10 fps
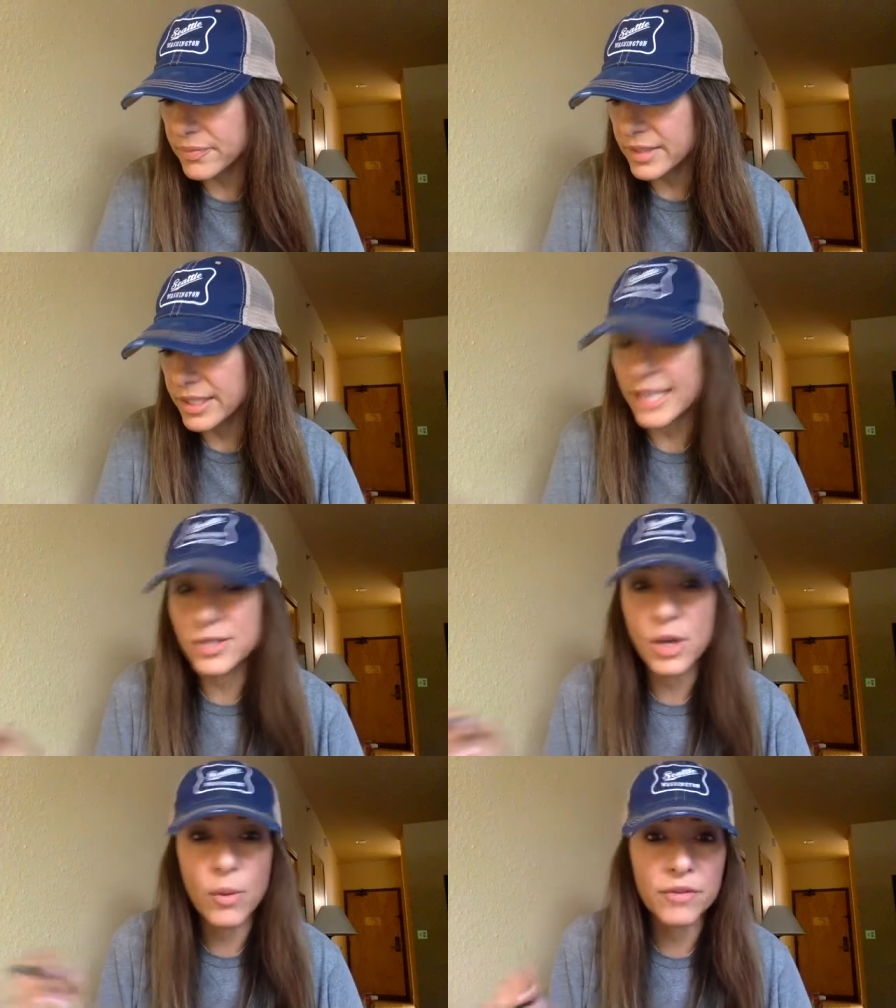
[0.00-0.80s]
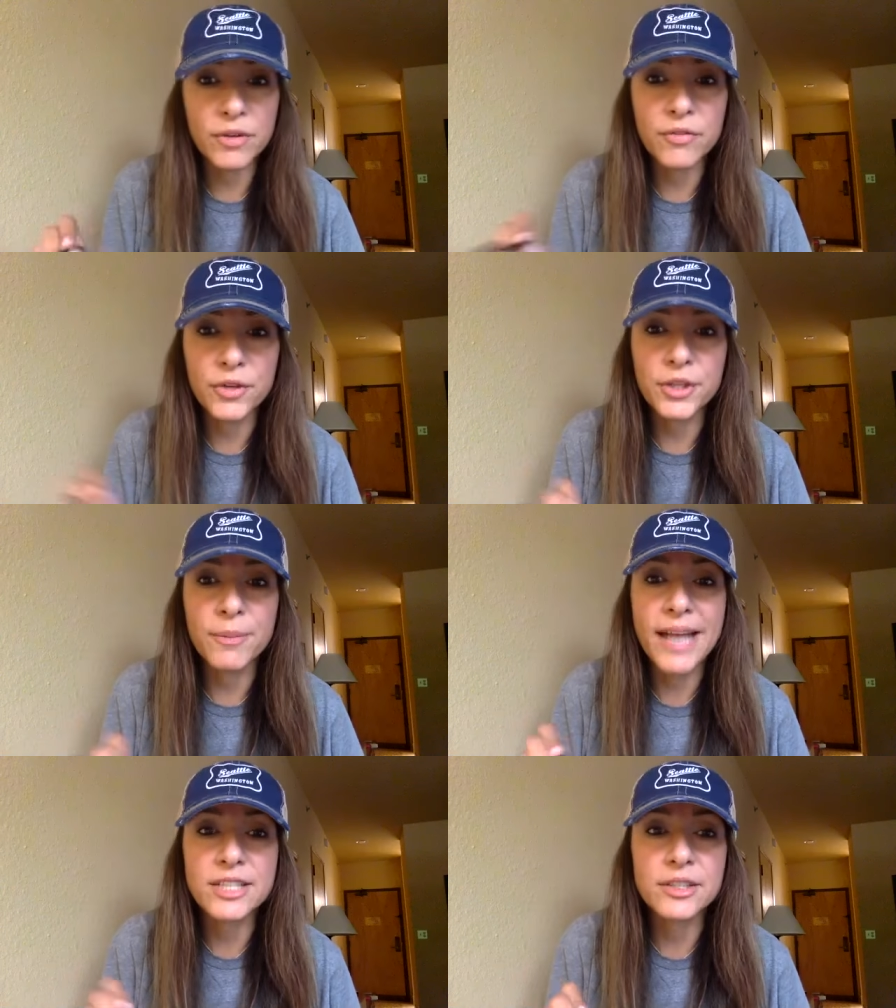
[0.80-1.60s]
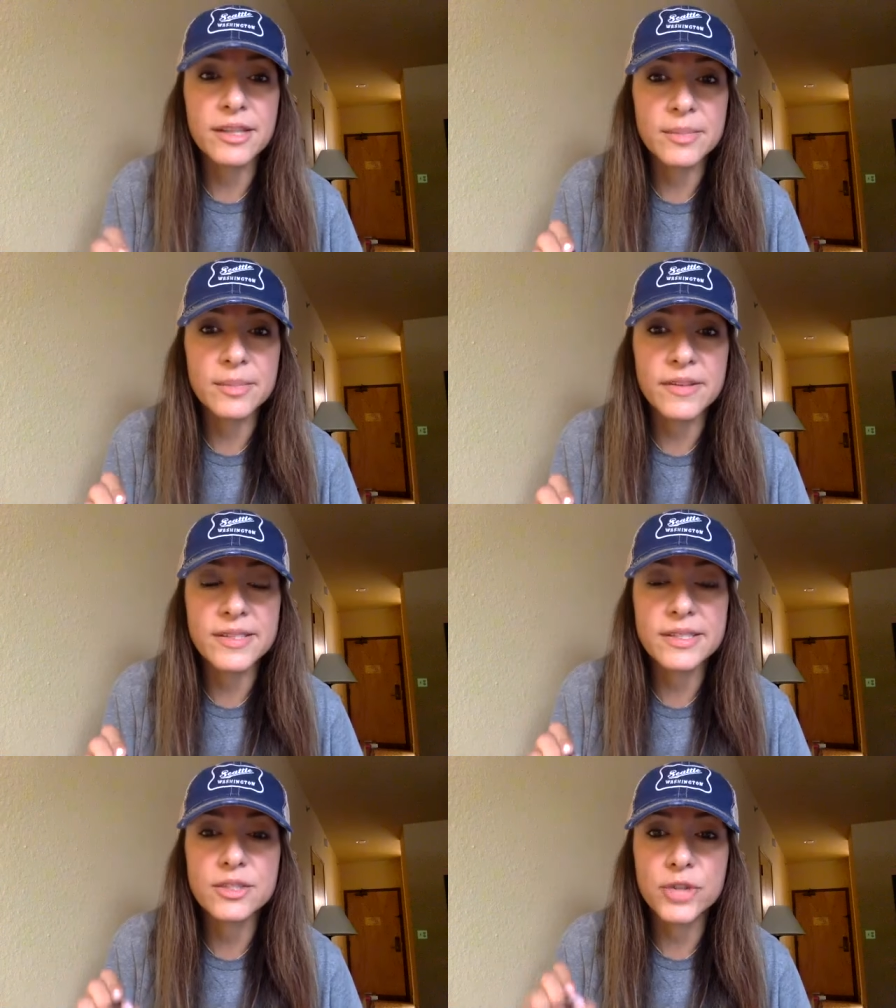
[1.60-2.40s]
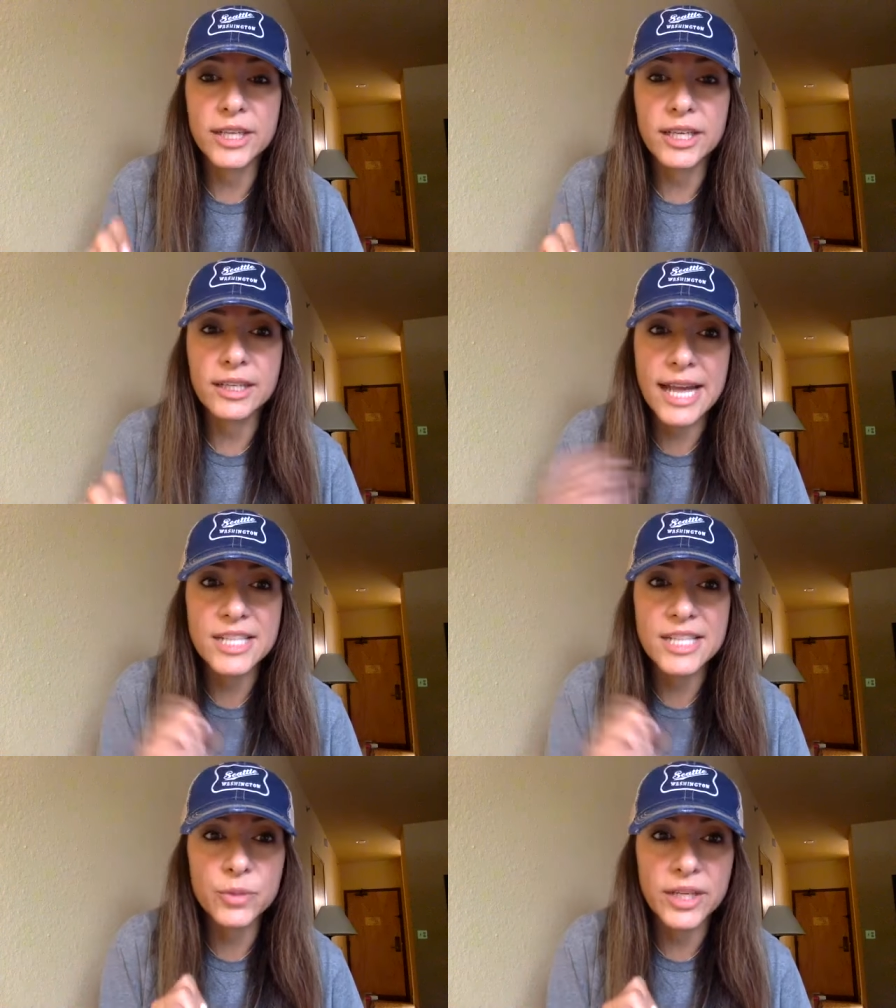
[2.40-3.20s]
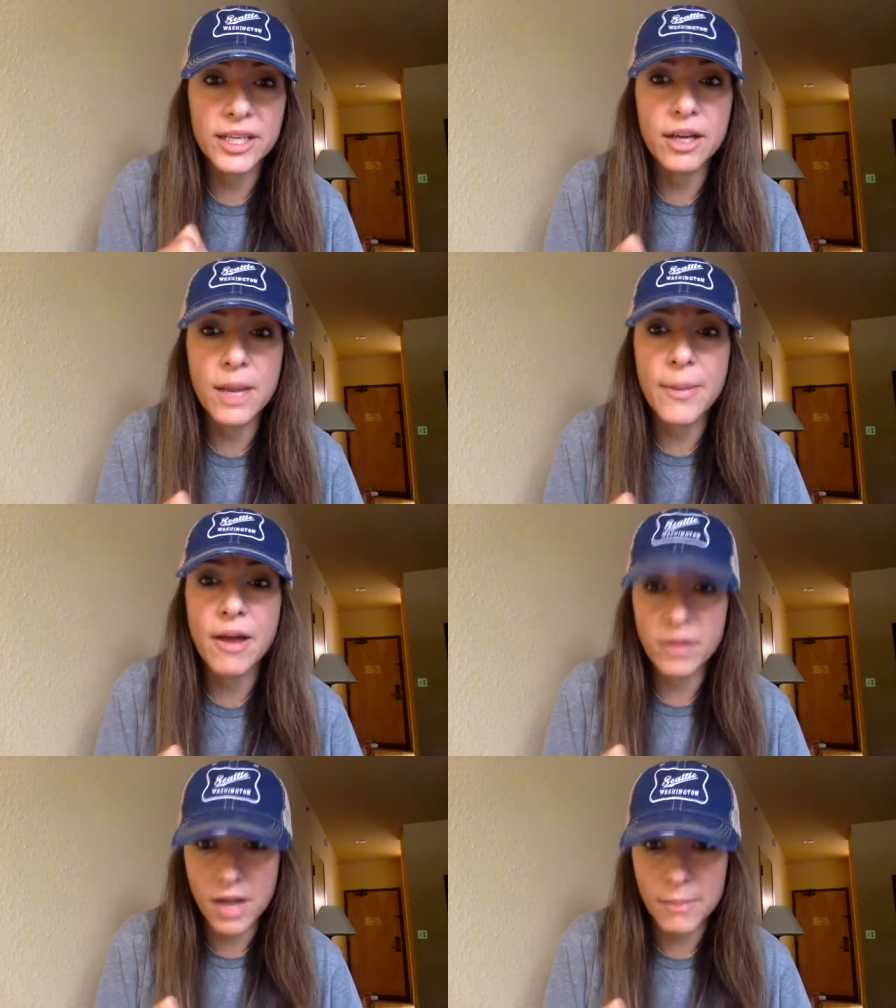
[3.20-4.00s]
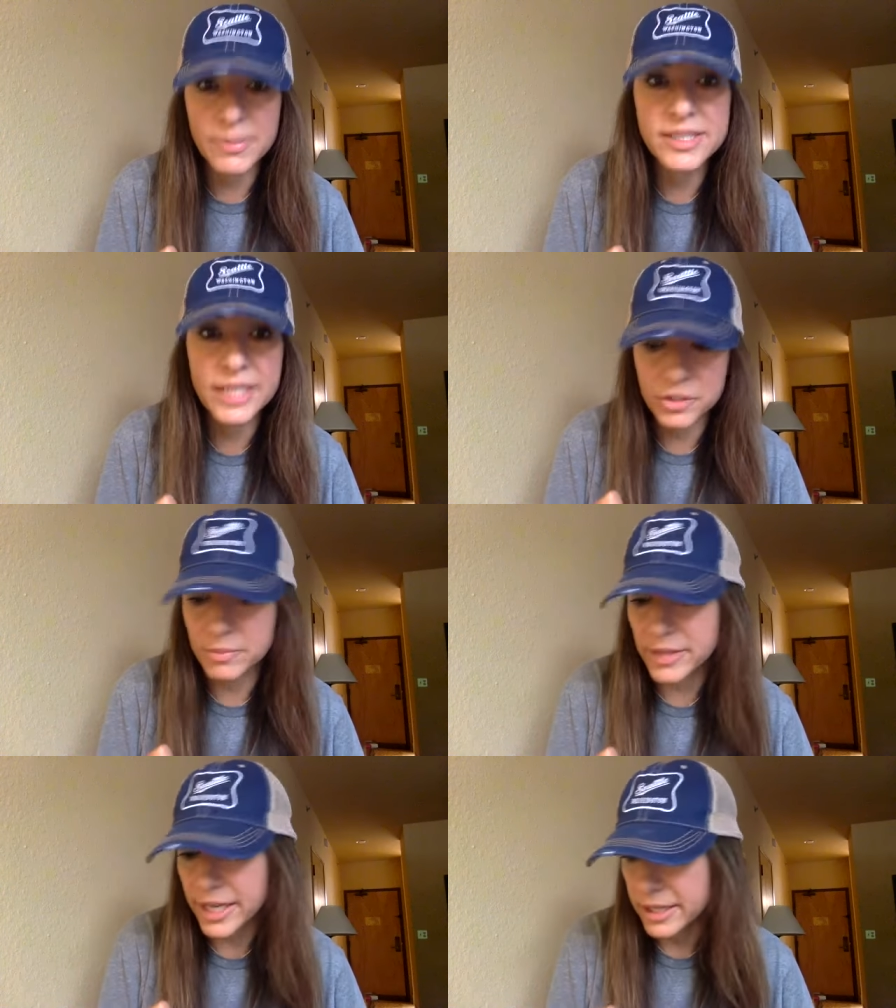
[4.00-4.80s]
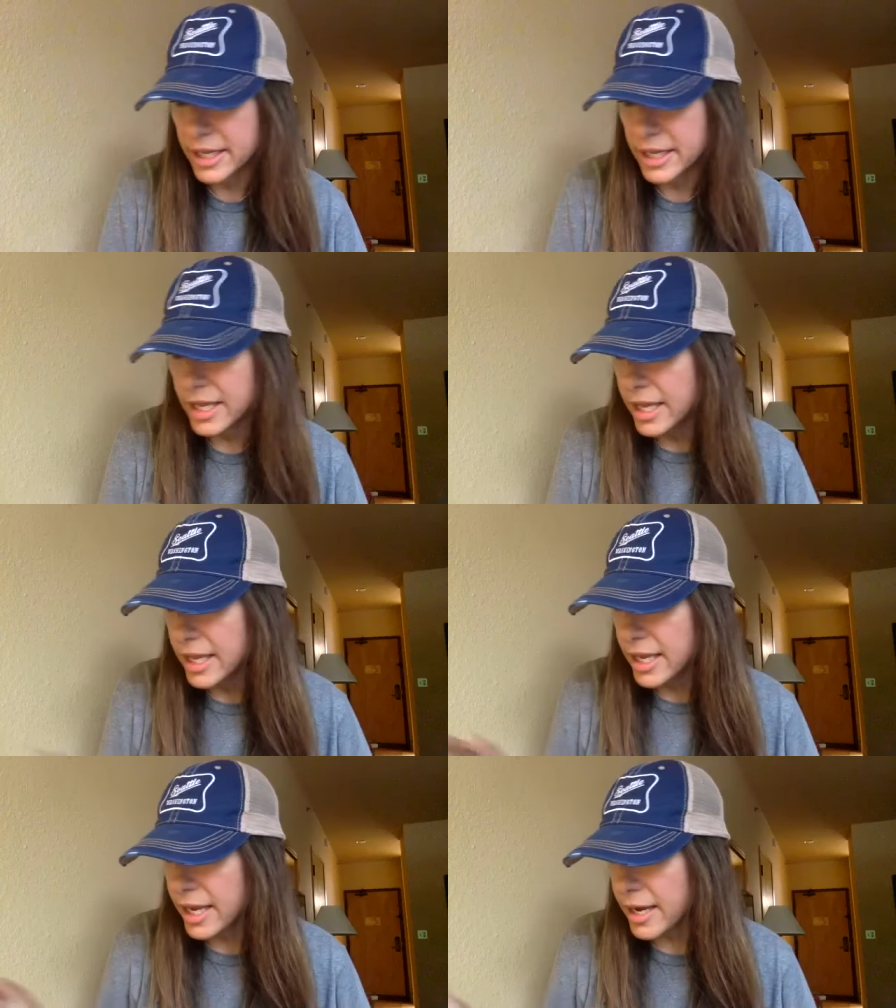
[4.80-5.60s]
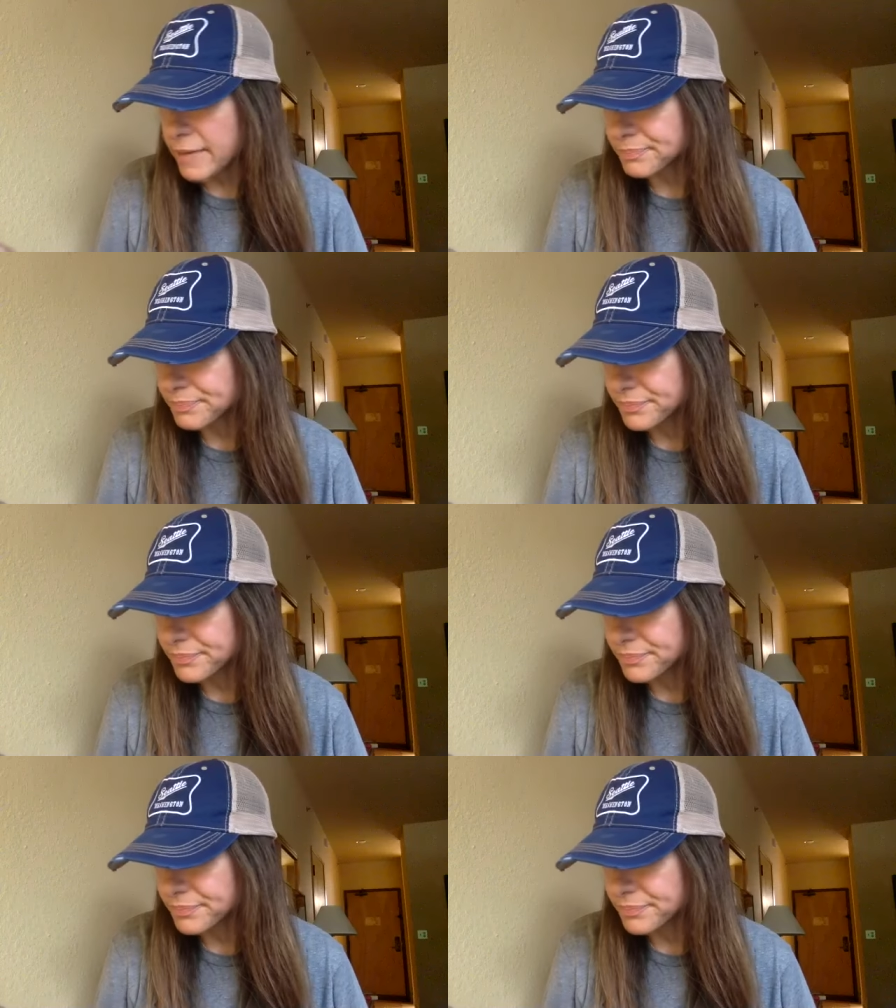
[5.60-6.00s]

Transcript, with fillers: Okay, so I want to refer you back to Elizabeth's training last week about the compensation plan. Um,